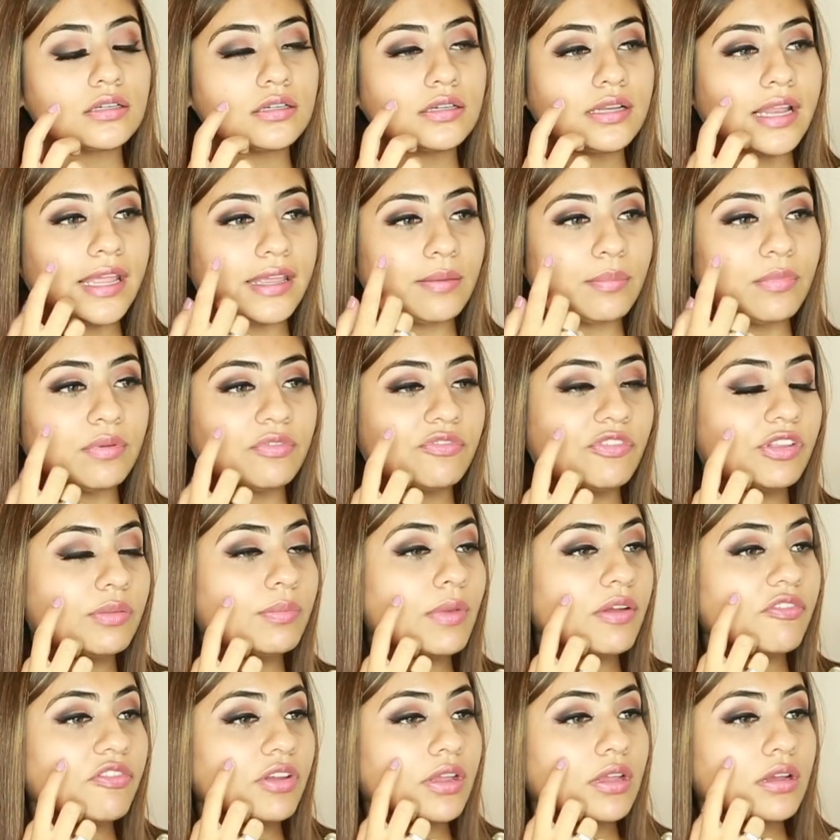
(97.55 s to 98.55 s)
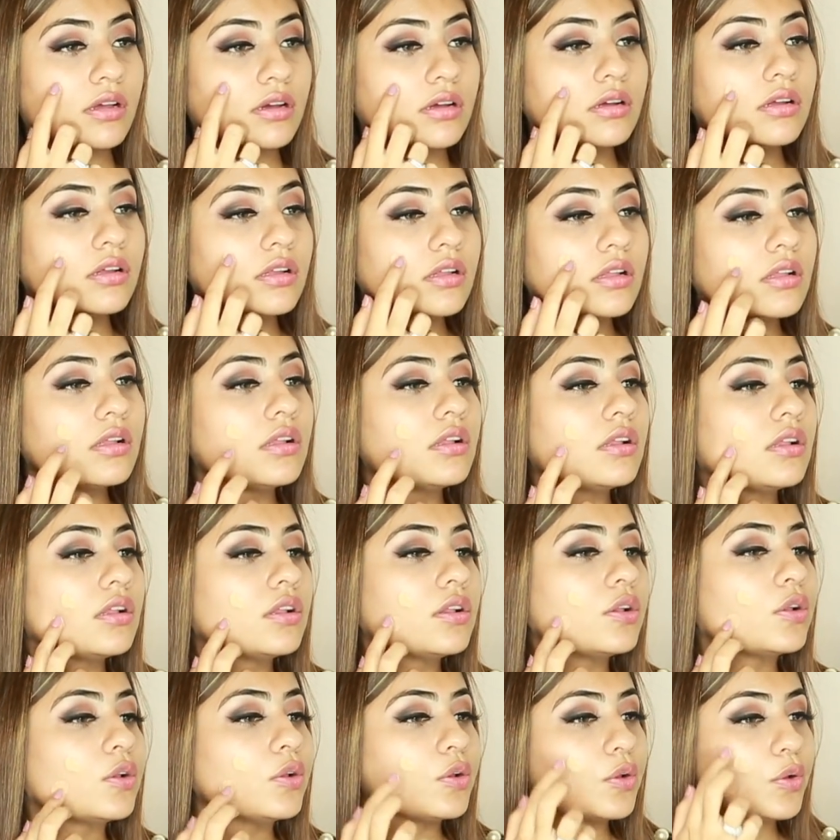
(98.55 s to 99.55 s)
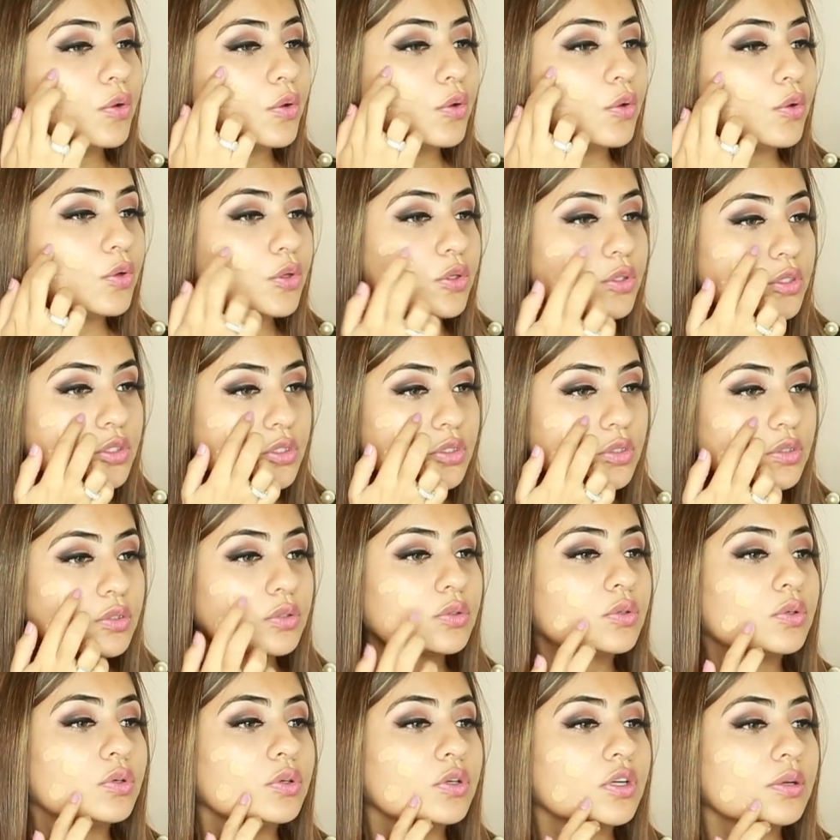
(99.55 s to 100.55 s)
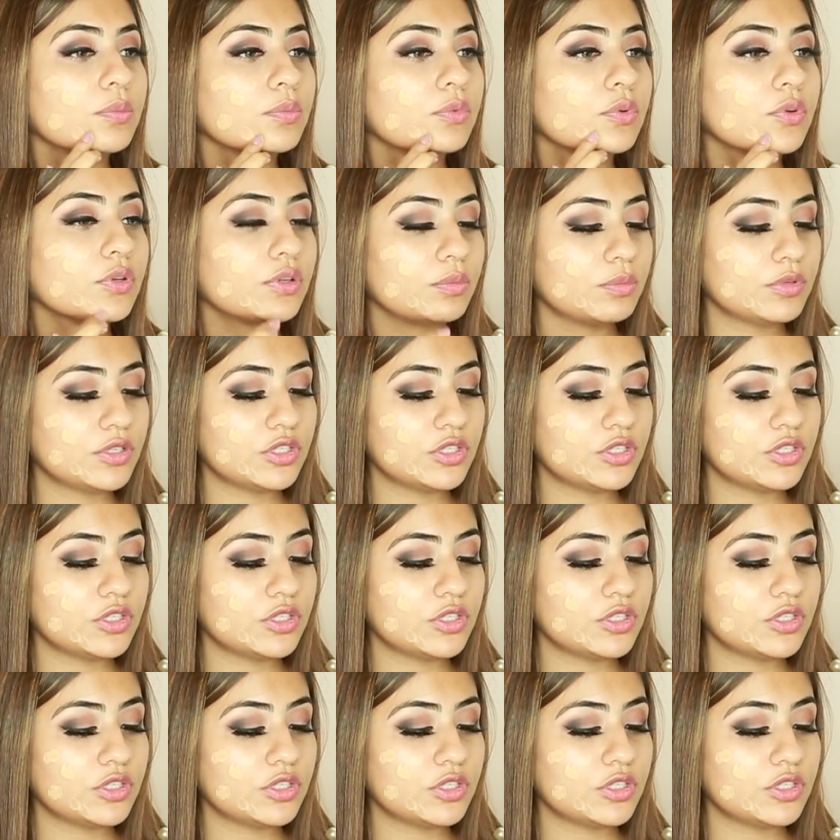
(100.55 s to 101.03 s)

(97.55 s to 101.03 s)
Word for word: like with my finger so I'm going